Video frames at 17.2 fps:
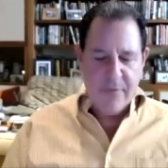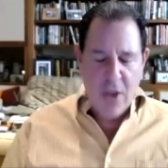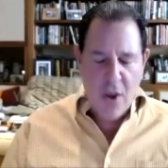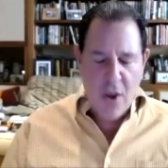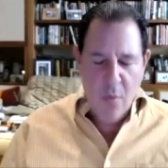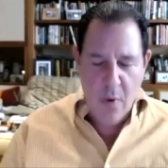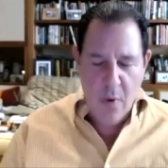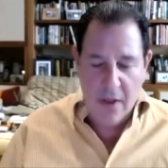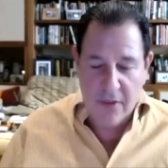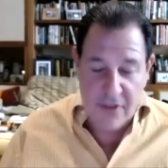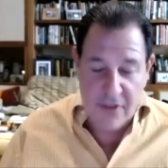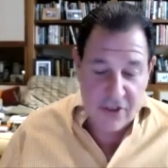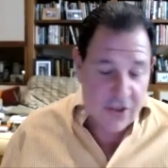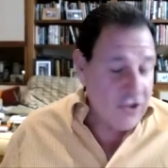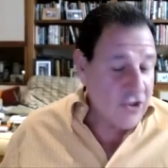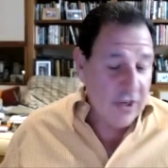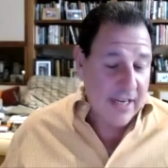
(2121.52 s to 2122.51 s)
Well, this
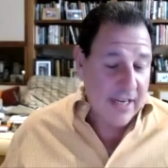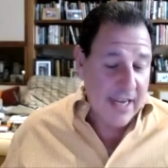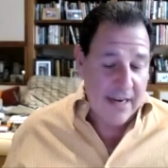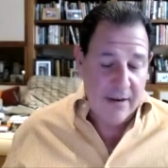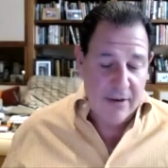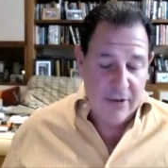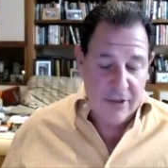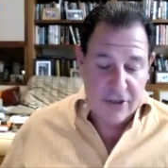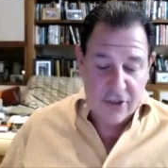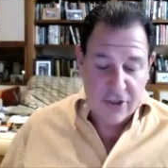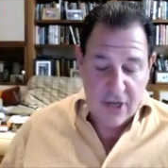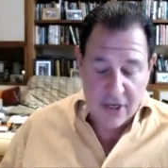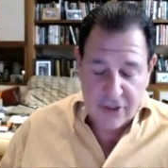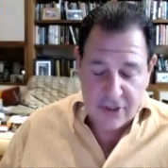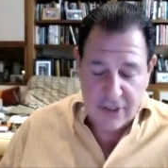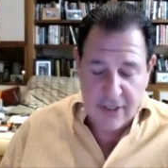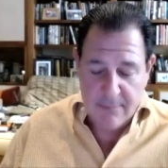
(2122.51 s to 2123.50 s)
is again
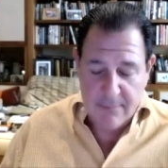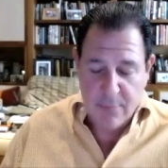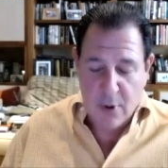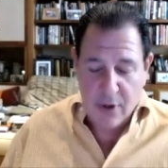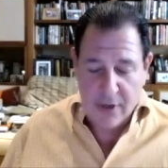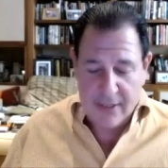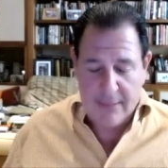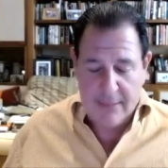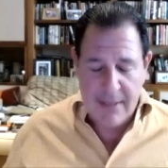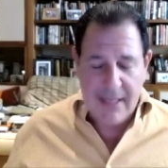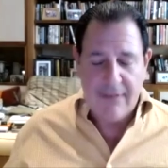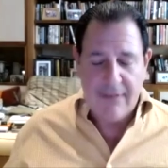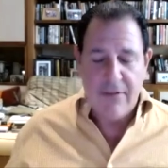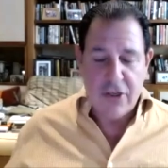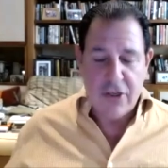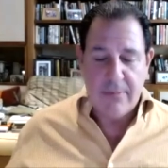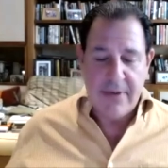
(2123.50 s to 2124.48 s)
discussed in the book, and let me give
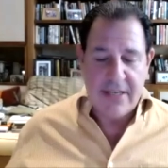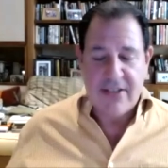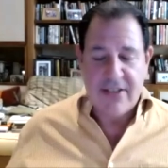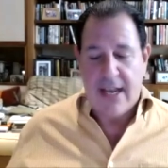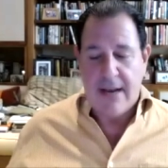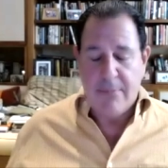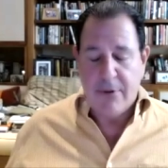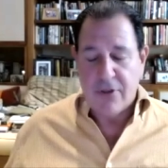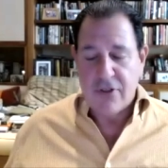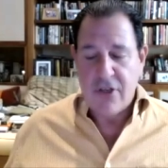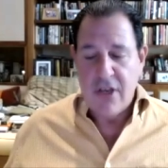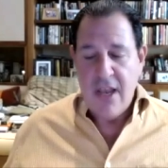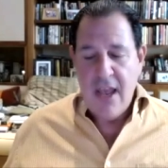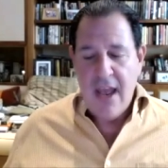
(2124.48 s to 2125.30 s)
you some examples.